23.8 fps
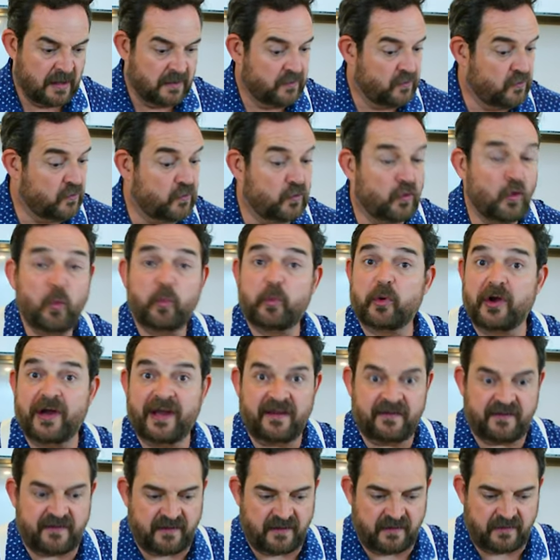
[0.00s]
Super
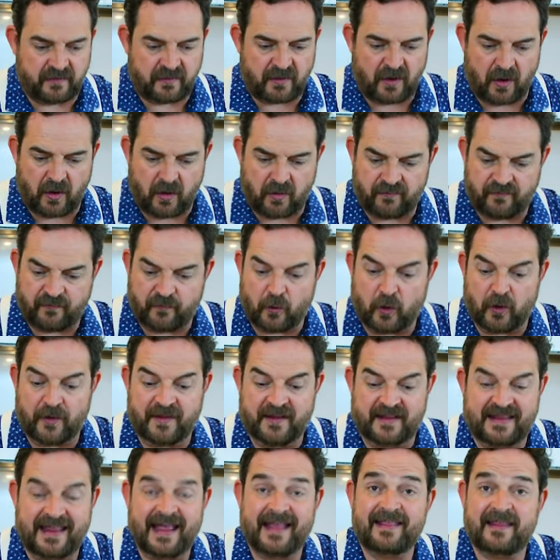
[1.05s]
easy. So for
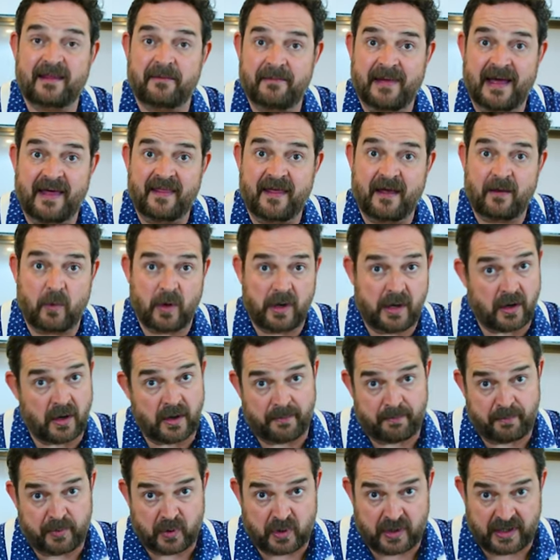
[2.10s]
the tatemada, we're gonna
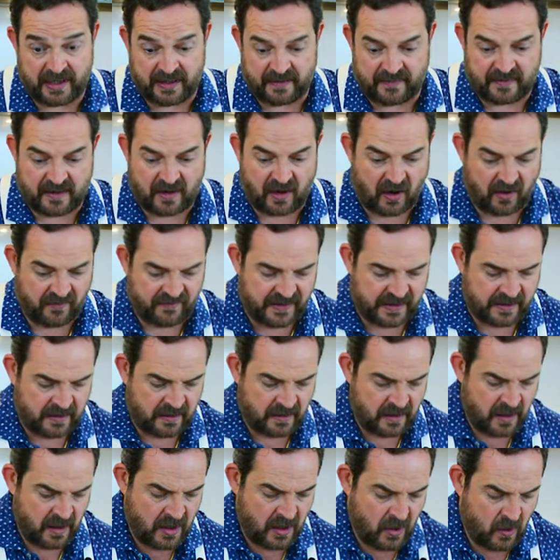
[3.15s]
put it in the oven.
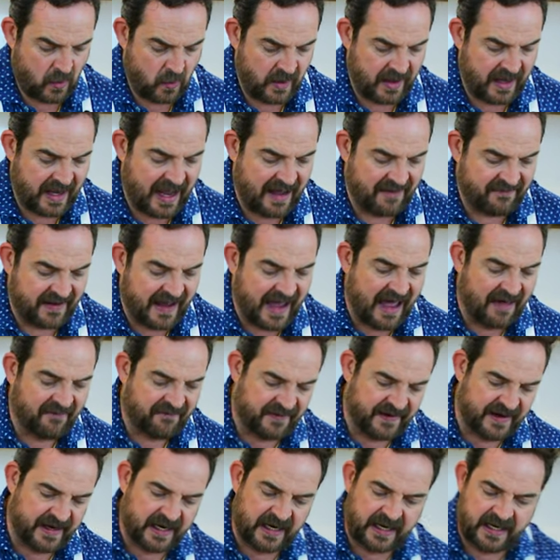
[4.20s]
We have half
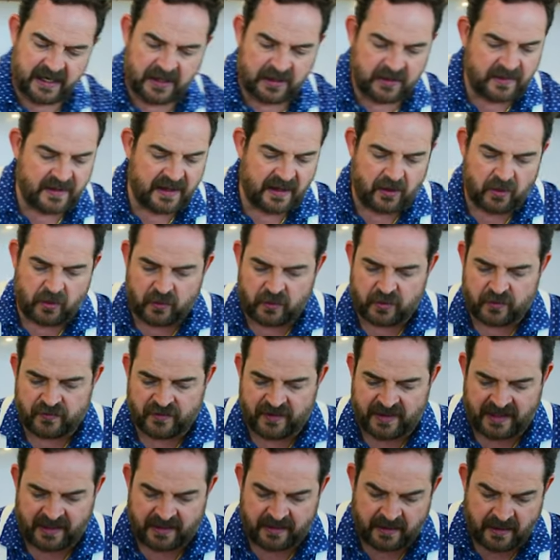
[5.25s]
an onion that you just
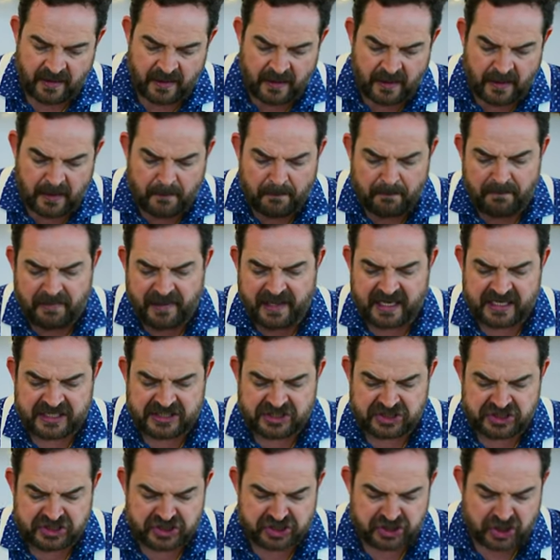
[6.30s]
need big
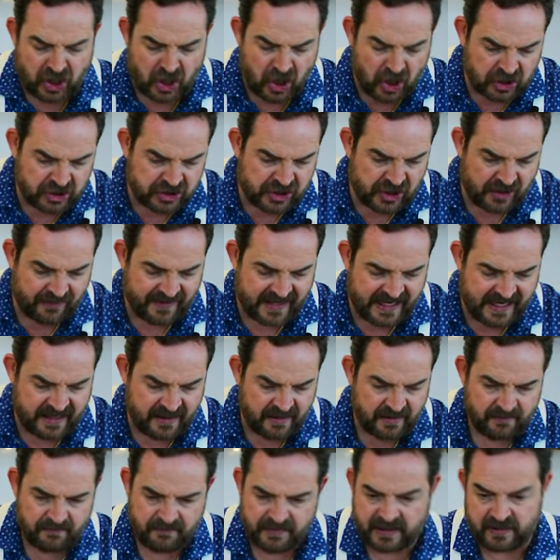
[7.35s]
chunks of
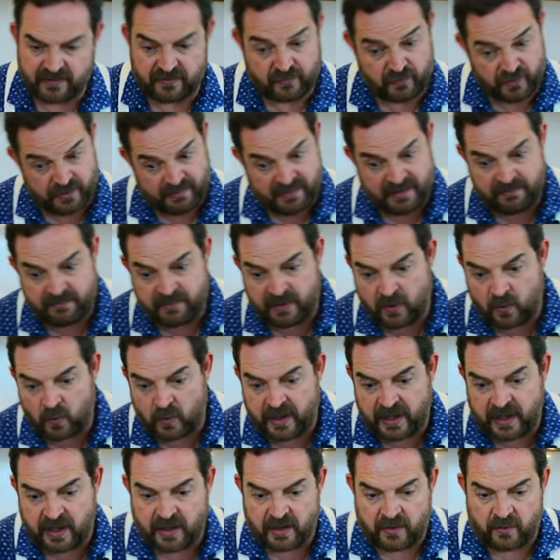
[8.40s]
it, because remember,
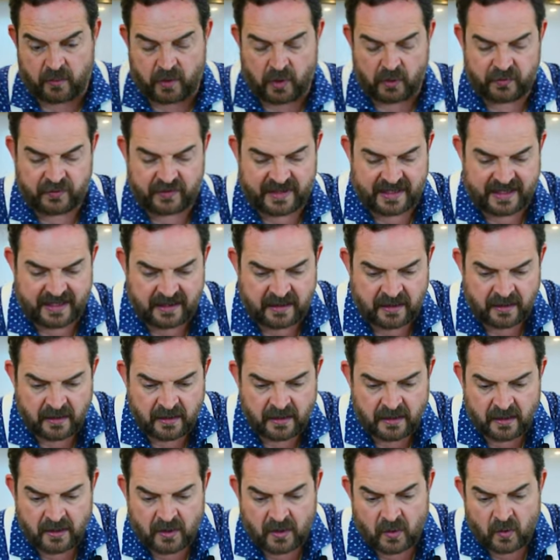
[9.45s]
we're gonna roast it.
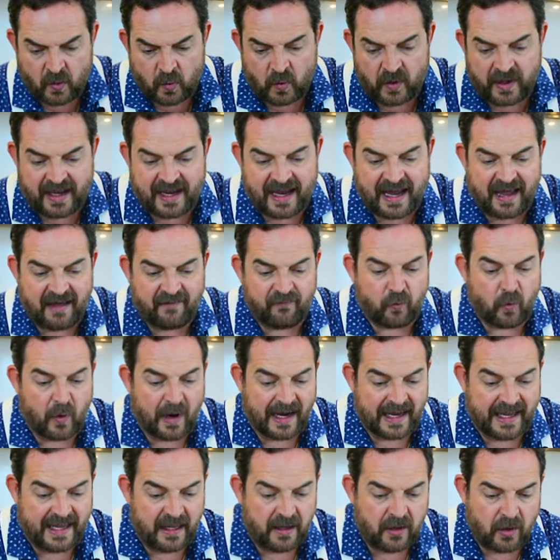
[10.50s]
We have
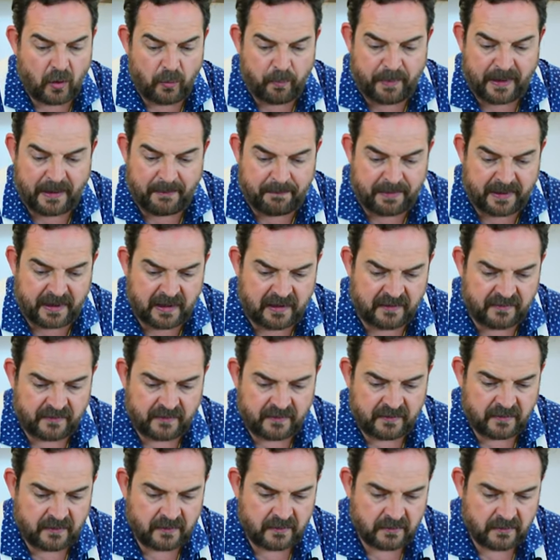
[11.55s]
guajillo peppers,
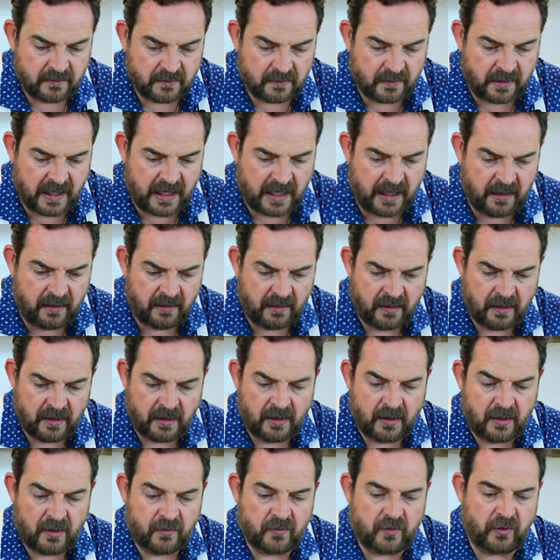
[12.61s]
okay?
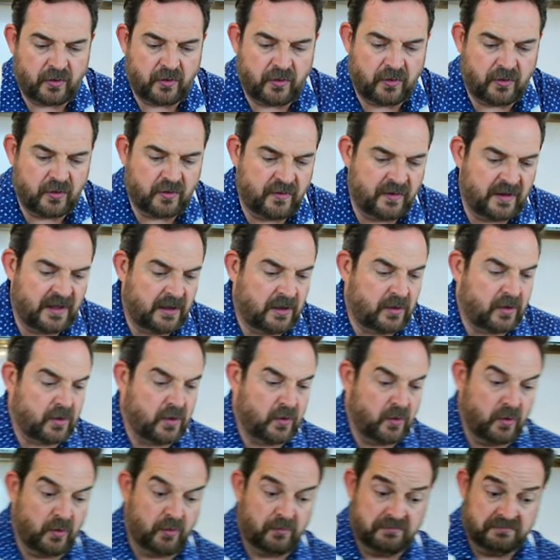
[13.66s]
So you just need
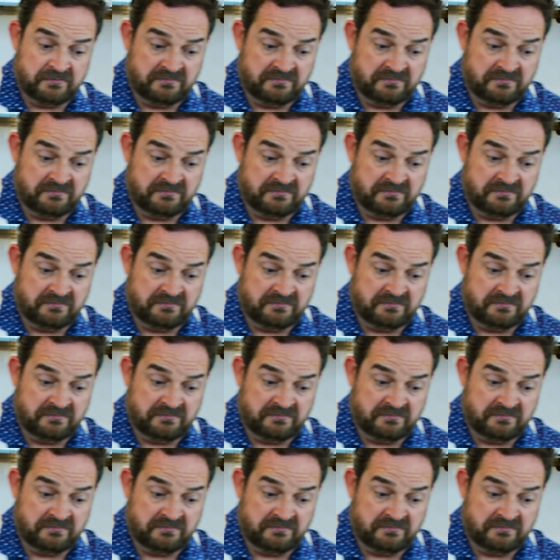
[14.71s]
to